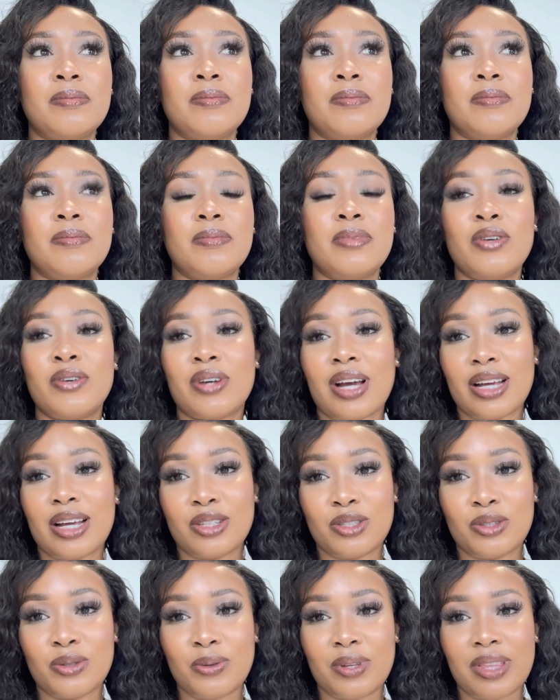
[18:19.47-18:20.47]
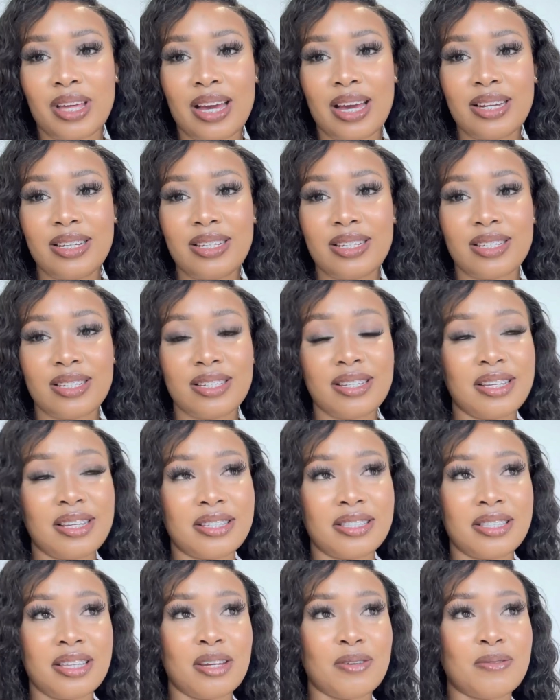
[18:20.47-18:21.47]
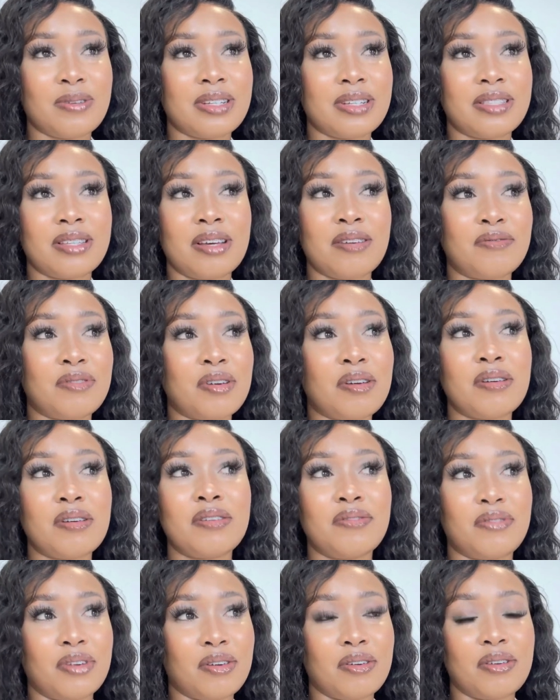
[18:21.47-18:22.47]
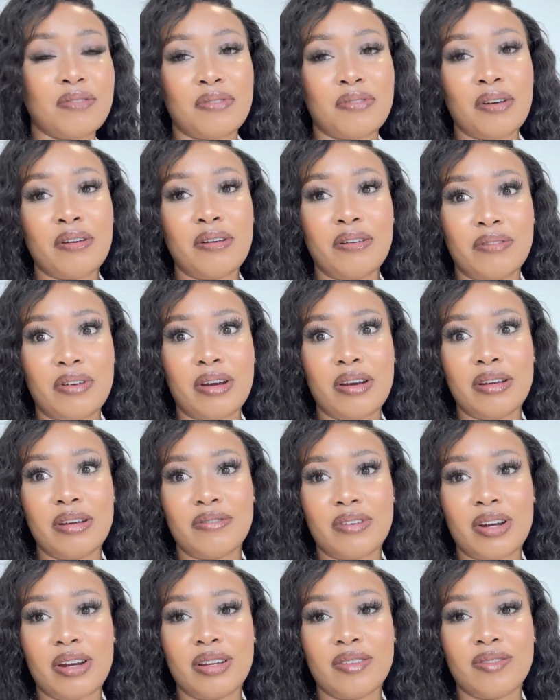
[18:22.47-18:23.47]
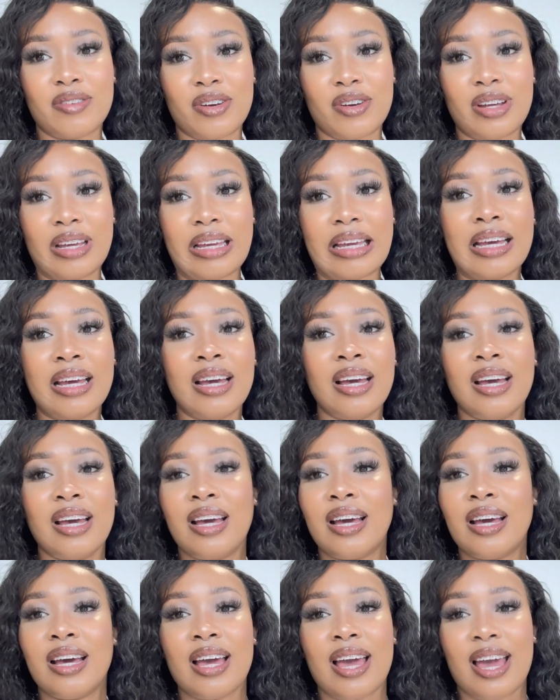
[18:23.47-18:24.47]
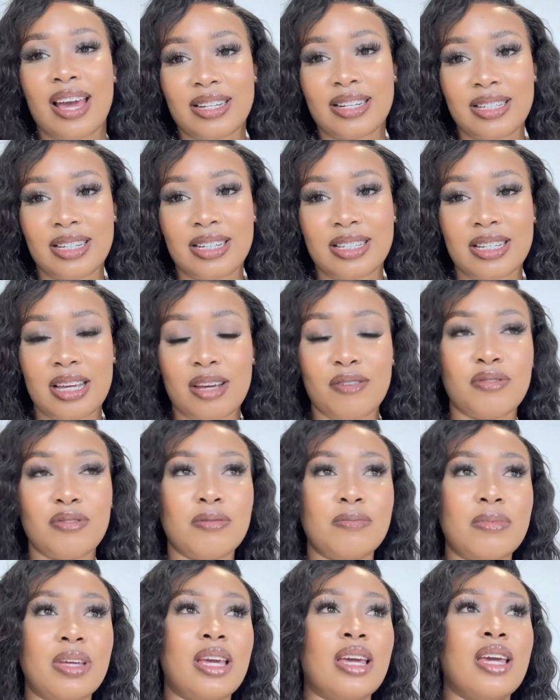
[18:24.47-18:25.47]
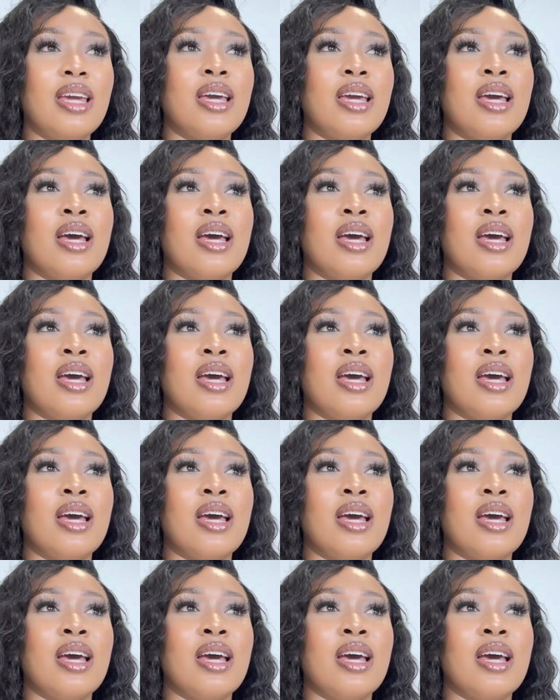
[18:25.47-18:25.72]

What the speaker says: you guys saw that yesterday was a very, very, very, very, very, very hectic day for me.